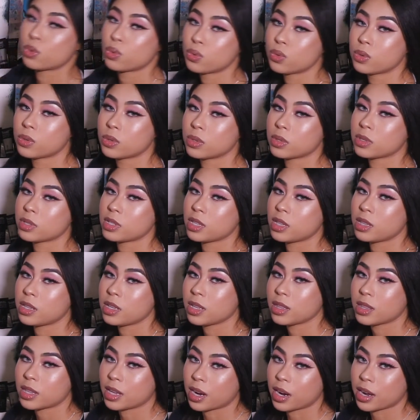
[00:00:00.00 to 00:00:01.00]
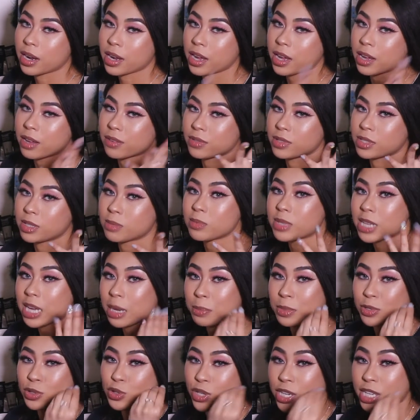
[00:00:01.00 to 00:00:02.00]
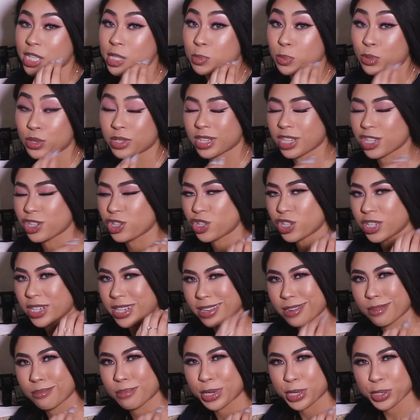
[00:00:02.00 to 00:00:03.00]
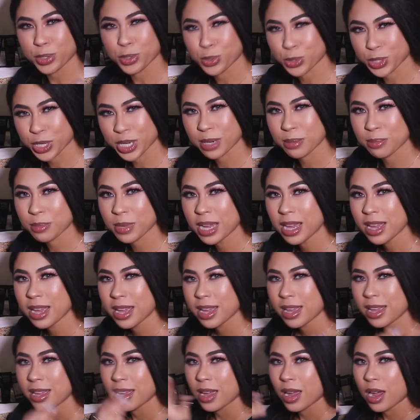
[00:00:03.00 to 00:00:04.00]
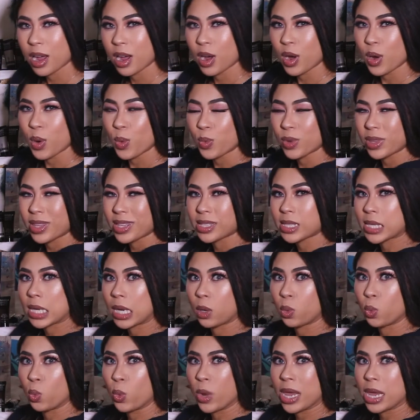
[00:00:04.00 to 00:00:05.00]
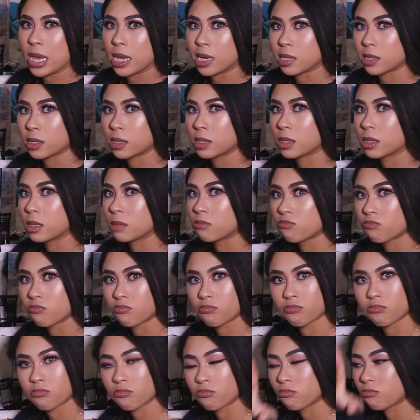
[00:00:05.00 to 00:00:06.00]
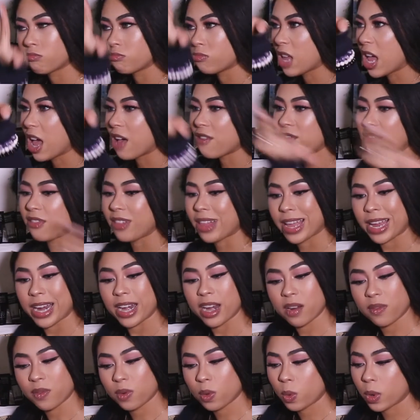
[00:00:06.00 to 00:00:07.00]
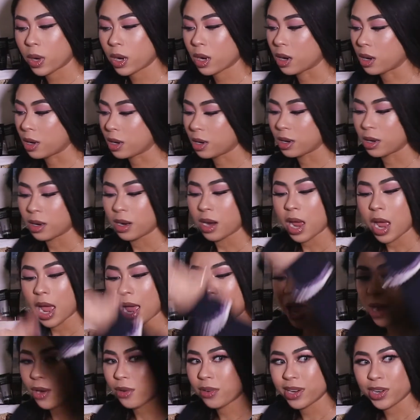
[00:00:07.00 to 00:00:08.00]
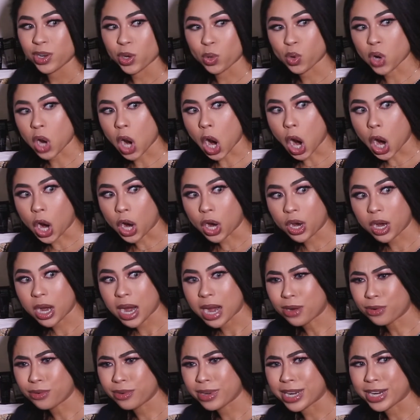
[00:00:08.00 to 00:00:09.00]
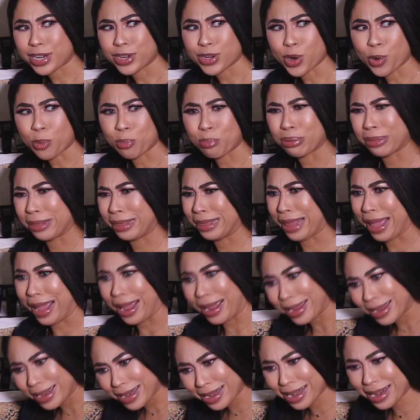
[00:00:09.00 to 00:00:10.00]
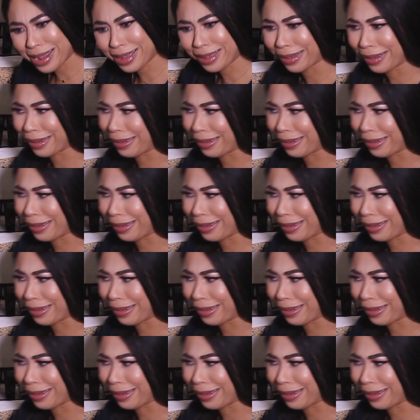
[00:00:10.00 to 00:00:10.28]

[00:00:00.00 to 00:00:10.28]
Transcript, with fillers: cool to think that I have some type of transportation in my dream with a set of wings. I'm flying everywhere. I don't need no car. I don't need no plane.